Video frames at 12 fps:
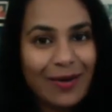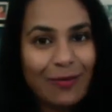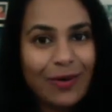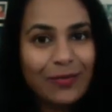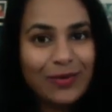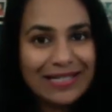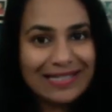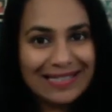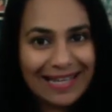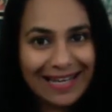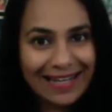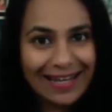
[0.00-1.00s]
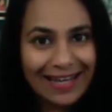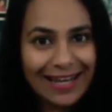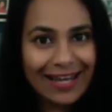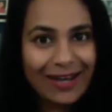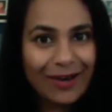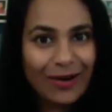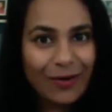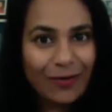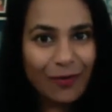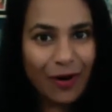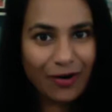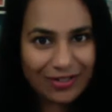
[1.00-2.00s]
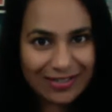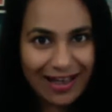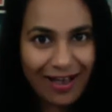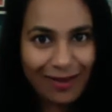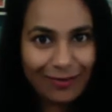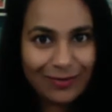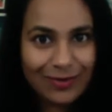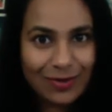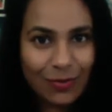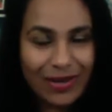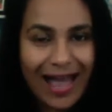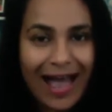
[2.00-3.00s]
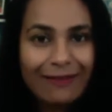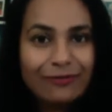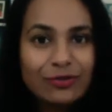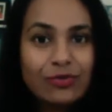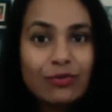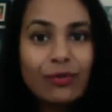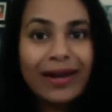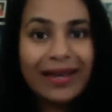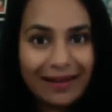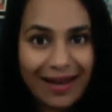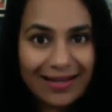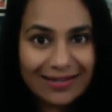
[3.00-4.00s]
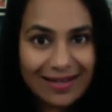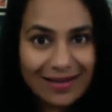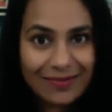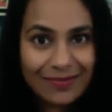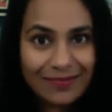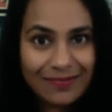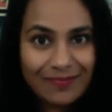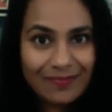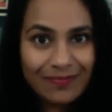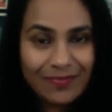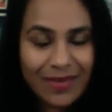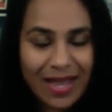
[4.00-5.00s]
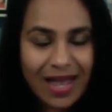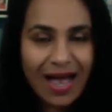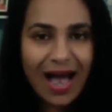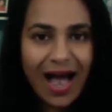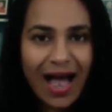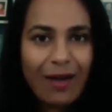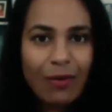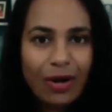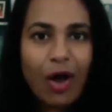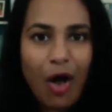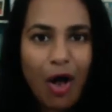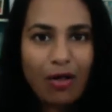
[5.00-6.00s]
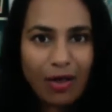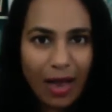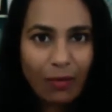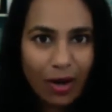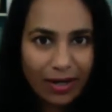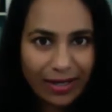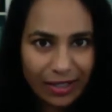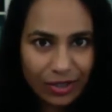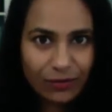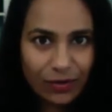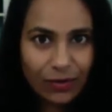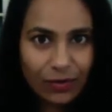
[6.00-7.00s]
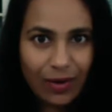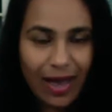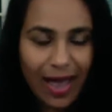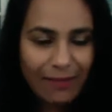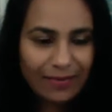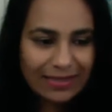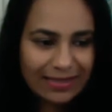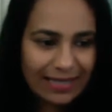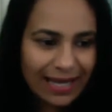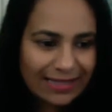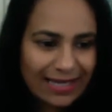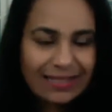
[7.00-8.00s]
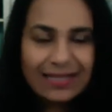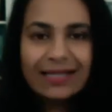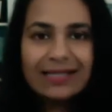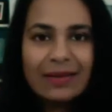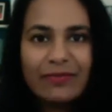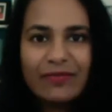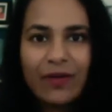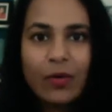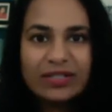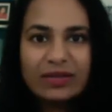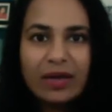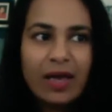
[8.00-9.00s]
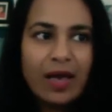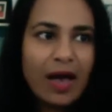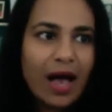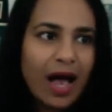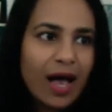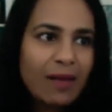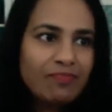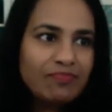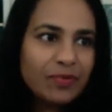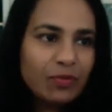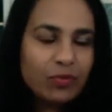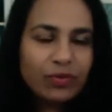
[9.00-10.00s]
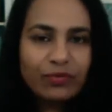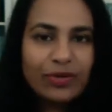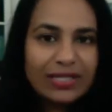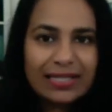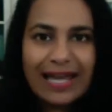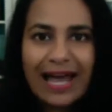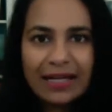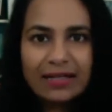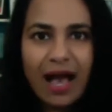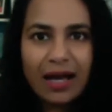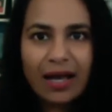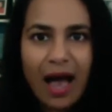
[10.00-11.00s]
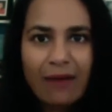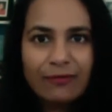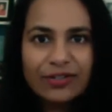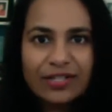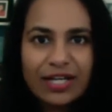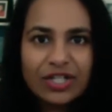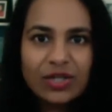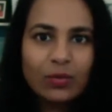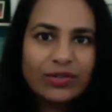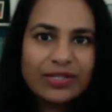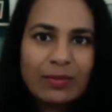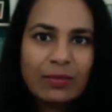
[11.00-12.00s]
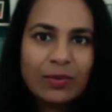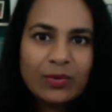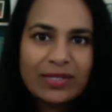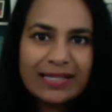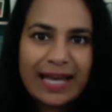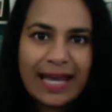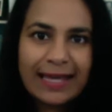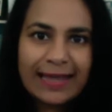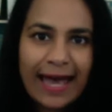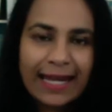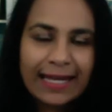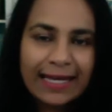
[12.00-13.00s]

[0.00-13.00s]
When we see it ourselves, we have to recognize it. I want each of you, I've been sensing some folks, we recently had a conversation where someone was saying that,